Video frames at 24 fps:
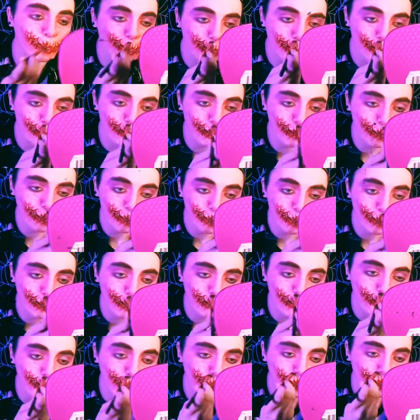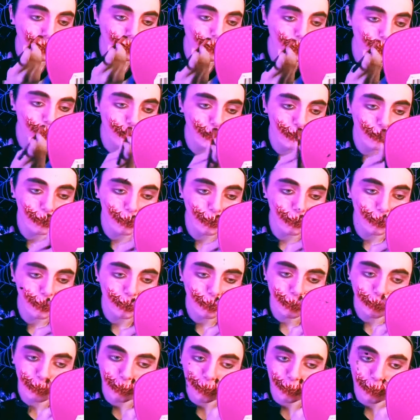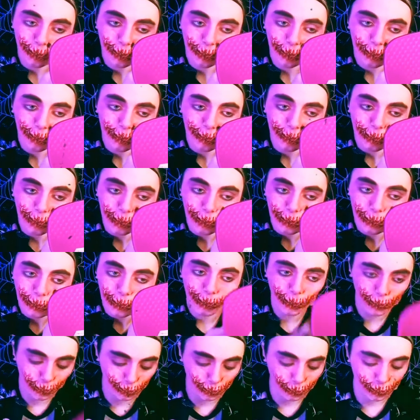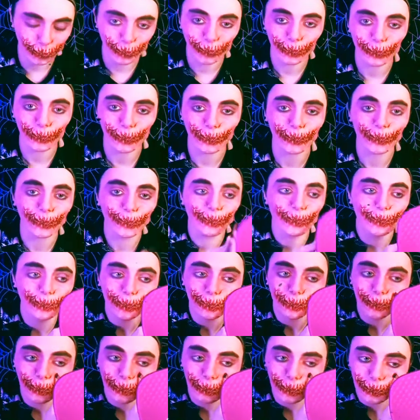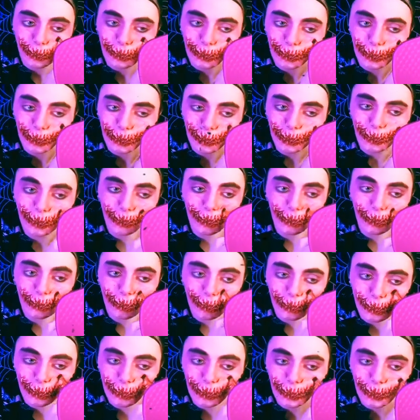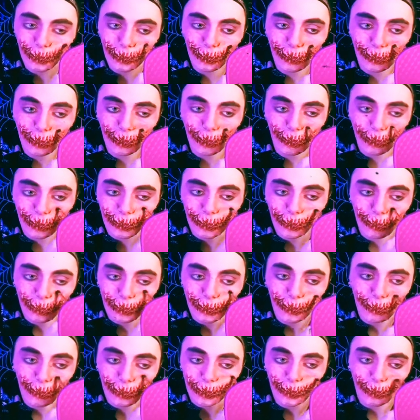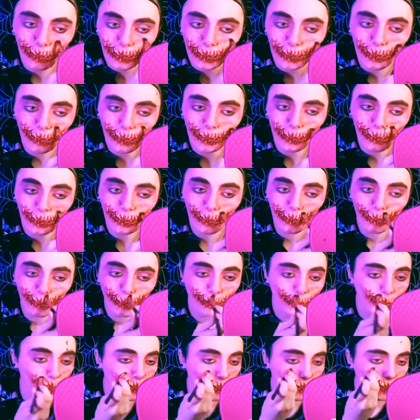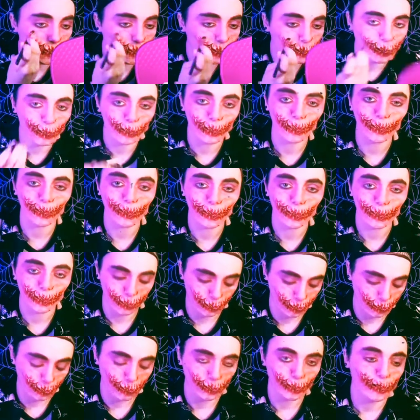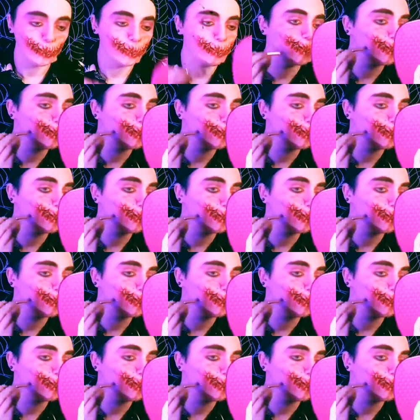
Just going to go all over it. Make sure I get all of the little spaces that look like they're bright. Just going to darken them up a little bit with